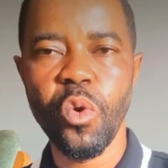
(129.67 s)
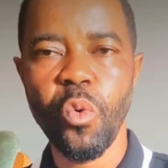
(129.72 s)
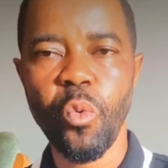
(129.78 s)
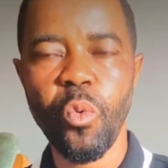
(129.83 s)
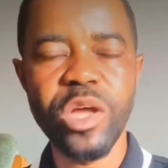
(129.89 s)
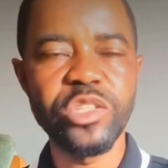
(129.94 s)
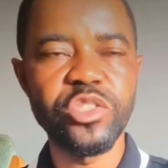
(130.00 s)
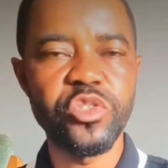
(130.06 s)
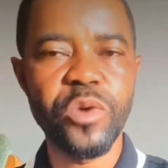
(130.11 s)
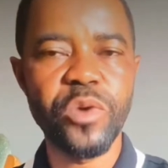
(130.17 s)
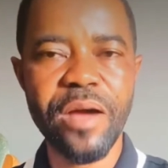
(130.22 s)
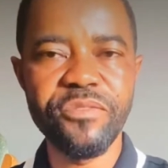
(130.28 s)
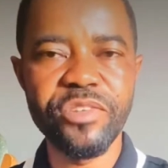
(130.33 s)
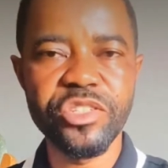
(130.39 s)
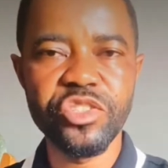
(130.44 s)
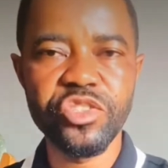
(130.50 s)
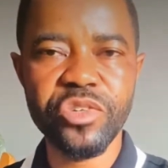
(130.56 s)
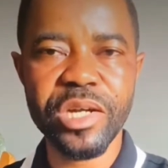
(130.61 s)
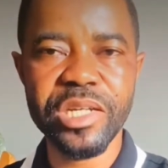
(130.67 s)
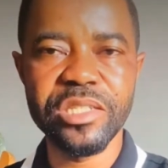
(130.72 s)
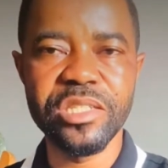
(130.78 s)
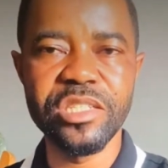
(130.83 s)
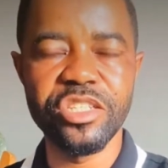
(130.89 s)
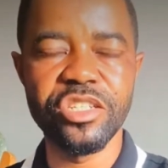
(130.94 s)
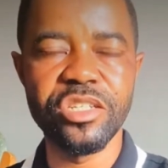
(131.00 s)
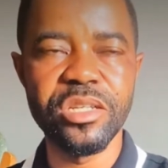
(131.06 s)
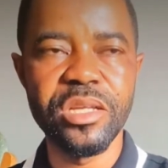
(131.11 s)
Once you have a
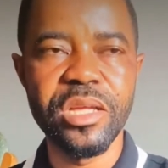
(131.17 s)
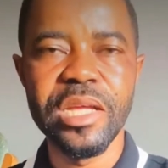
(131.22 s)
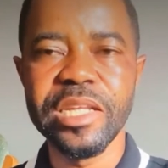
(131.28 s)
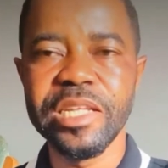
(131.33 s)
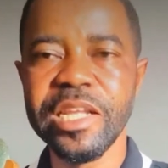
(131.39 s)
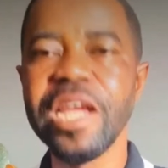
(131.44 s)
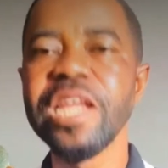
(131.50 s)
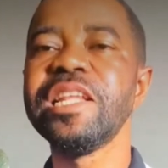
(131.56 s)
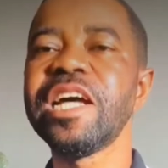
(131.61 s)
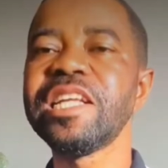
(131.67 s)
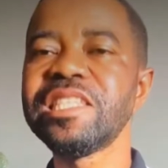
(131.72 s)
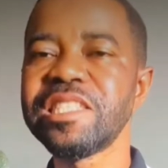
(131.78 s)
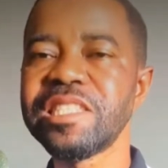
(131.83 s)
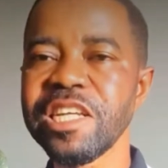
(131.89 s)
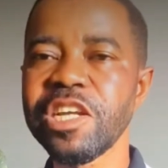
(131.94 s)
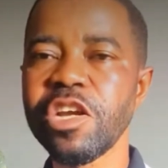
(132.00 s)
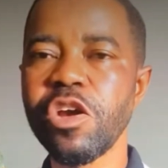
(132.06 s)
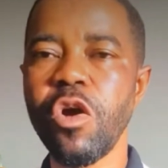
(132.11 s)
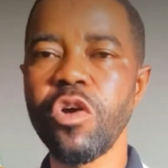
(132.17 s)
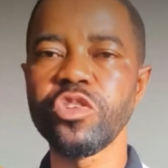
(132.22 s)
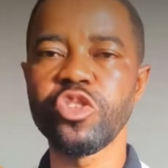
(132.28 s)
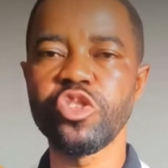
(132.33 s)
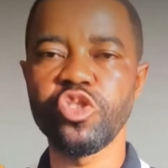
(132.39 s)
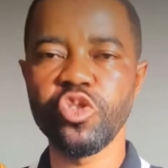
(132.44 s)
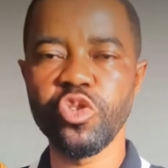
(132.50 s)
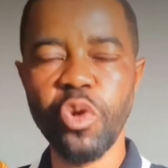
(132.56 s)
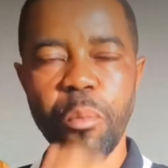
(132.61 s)
strategy, then that takes us
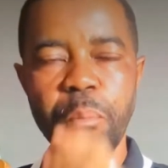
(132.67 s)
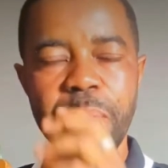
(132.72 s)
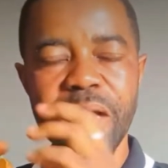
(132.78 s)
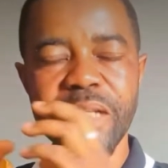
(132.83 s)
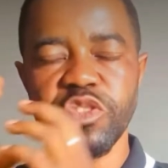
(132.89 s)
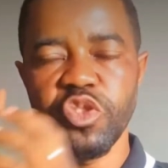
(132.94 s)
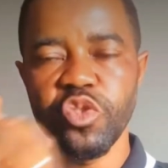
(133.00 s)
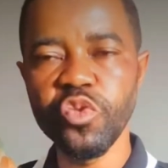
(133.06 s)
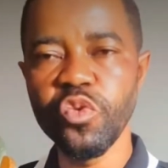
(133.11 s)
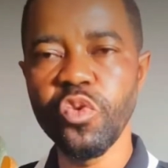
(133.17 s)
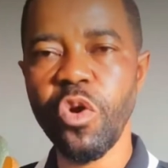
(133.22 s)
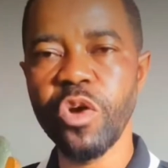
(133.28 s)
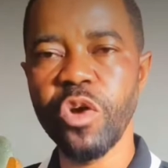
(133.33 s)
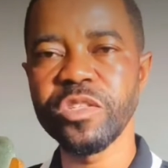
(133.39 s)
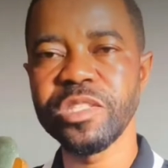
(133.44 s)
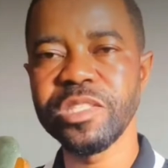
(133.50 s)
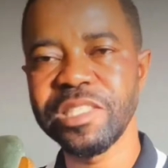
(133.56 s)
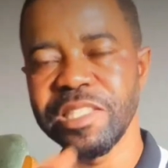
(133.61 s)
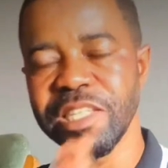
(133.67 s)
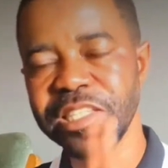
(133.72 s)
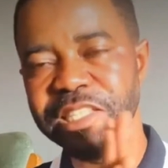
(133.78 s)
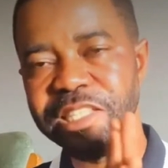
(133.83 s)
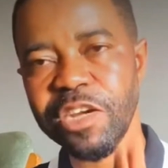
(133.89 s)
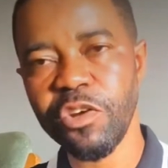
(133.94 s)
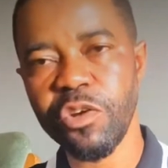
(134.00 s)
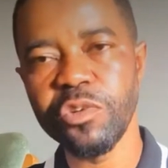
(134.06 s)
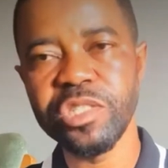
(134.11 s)
to number 2, or the
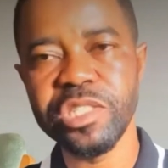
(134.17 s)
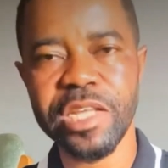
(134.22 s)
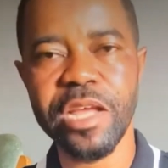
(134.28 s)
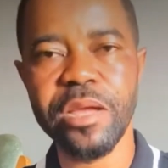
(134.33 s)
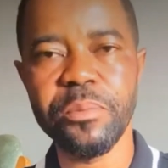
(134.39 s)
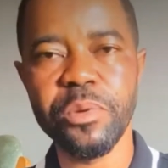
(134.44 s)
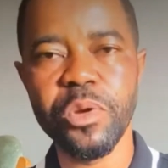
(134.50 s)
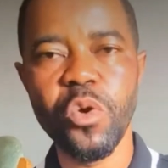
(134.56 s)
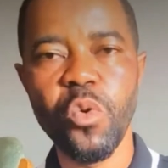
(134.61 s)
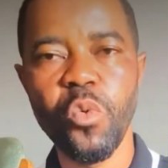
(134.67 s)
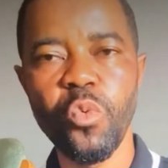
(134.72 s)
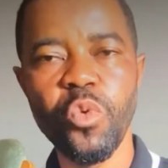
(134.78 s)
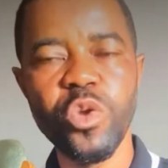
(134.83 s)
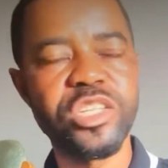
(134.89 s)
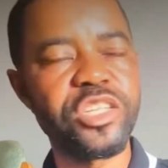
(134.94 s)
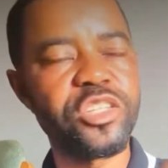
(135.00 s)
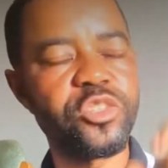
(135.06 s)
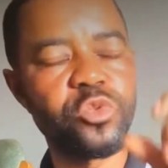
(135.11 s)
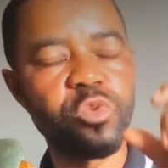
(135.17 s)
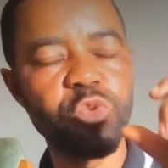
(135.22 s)
second step, which is